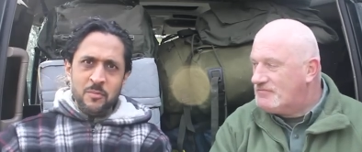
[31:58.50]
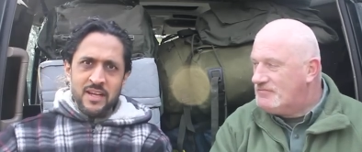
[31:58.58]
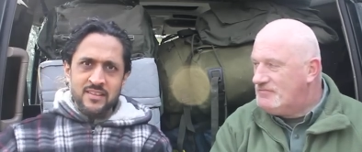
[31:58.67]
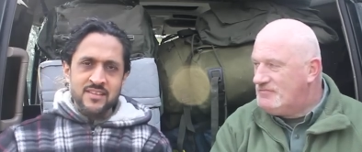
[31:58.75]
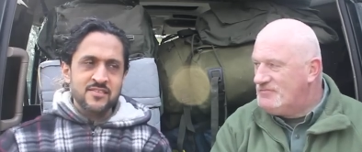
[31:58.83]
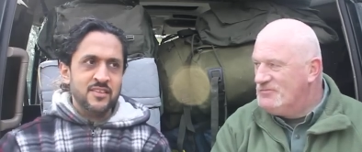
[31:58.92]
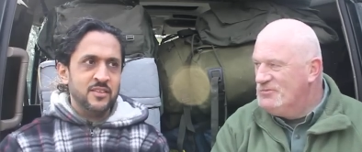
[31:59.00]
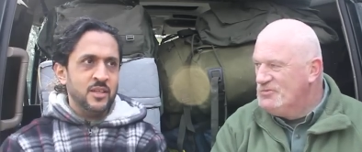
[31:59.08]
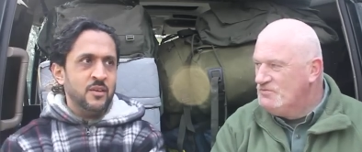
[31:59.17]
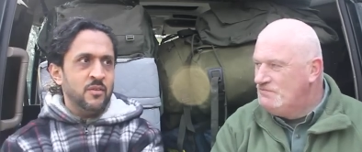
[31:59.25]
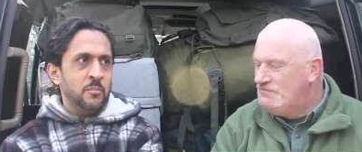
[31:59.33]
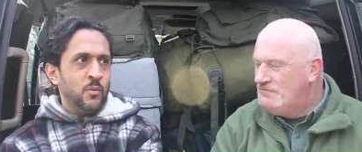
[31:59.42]
Speaker 1: to make this, that, and
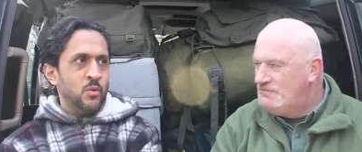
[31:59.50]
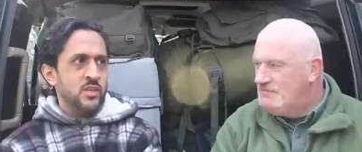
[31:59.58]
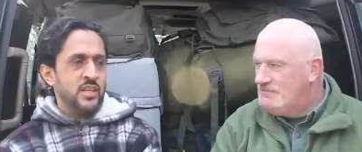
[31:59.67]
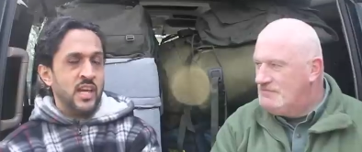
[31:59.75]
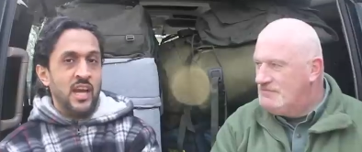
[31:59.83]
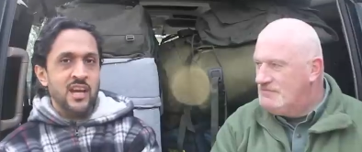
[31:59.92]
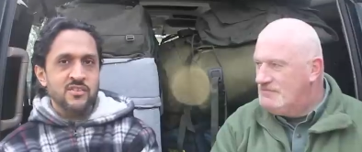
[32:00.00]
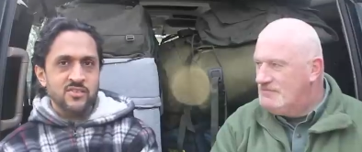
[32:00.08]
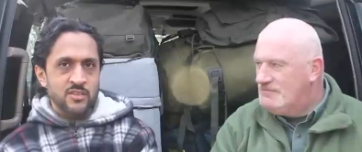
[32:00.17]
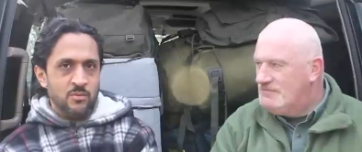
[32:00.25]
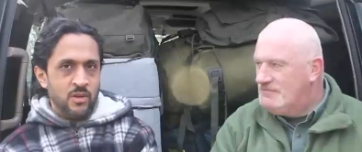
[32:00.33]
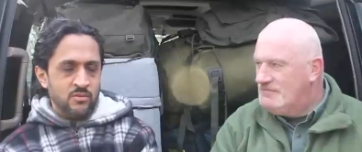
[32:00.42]
the other. But when you get out
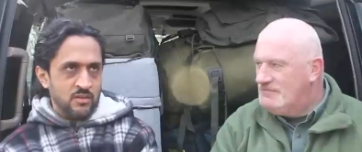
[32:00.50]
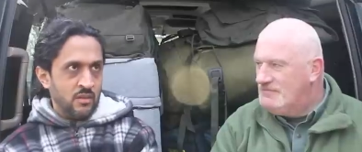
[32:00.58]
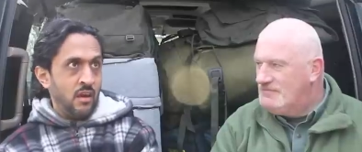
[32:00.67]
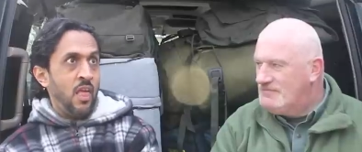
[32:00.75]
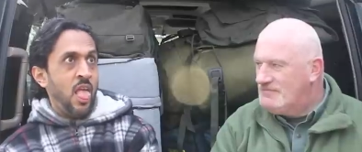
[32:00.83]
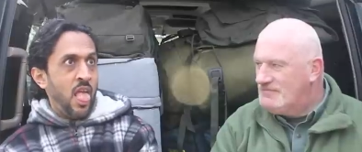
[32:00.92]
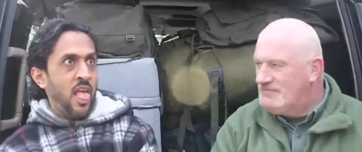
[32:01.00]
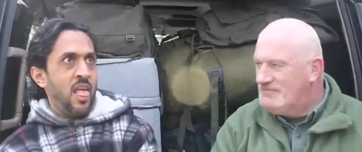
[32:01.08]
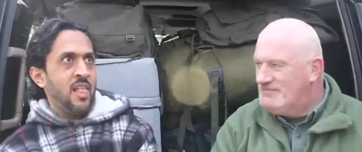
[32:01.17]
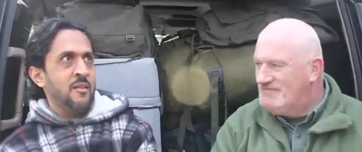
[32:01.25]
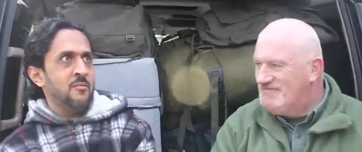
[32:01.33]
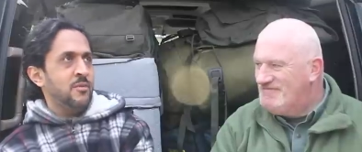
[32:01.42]
into the wild, you're like,
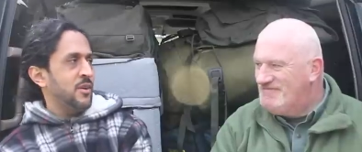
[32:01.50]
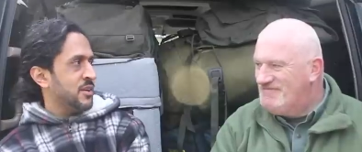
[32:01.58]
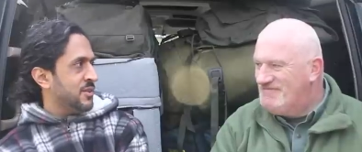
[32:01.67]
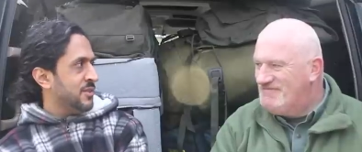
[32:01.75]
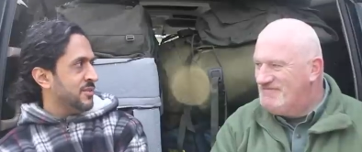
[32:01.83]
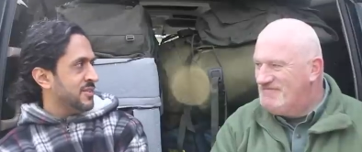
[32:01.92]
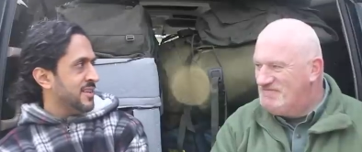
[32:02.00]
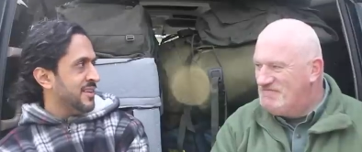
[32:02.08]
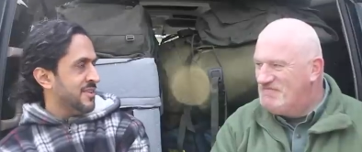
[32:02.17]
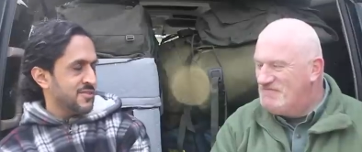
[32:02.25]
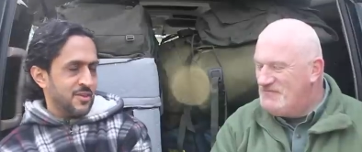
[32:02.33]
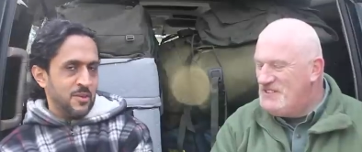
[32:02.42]
my God, you
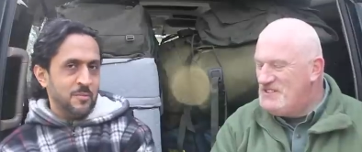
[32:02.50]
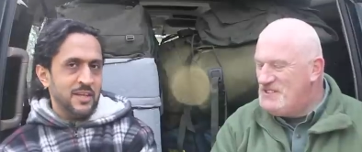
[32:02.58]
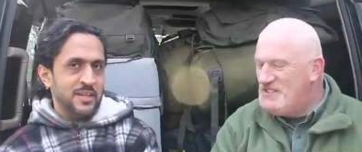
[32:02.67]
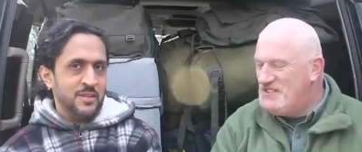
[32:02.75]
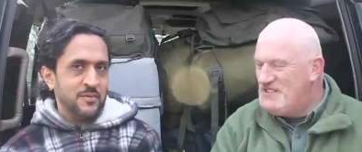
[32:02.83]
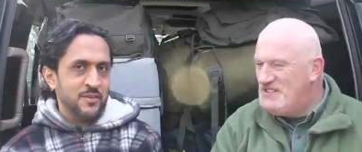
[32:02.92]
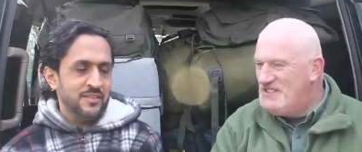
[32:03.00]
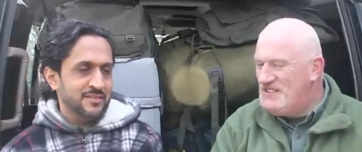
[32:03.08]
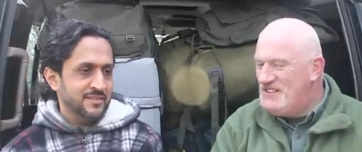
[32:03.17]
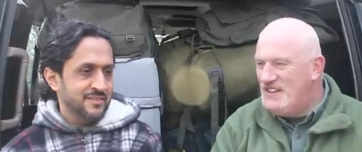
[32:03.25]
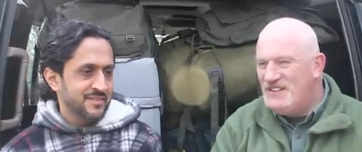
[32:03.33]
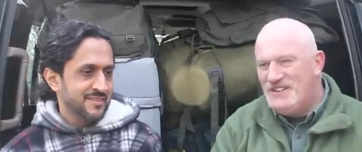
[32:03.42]
know, it's completely
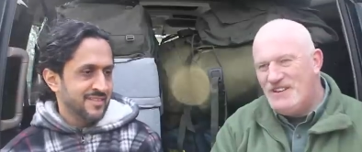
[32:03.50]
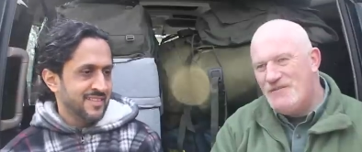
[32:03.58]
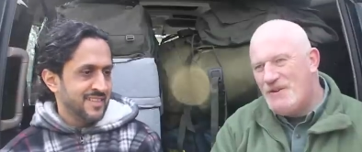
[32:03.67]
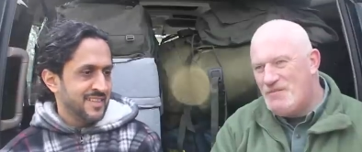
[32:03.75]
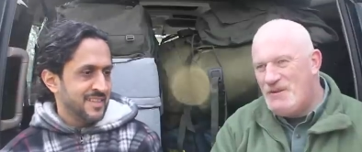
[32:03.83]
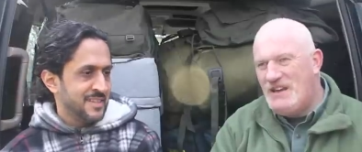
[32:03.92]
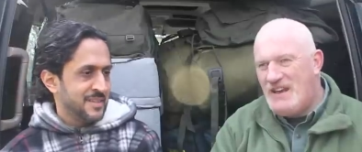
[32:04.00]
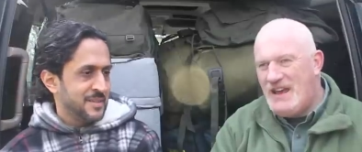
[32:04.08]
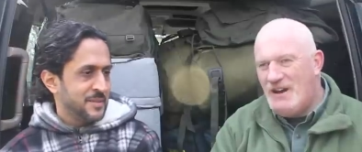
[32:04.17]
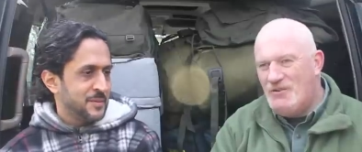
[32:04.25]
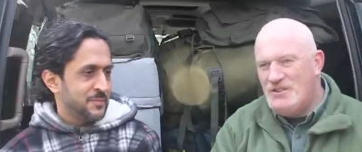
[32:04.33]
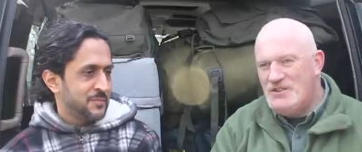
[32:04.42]
Speaker 2: different. The other thing about being out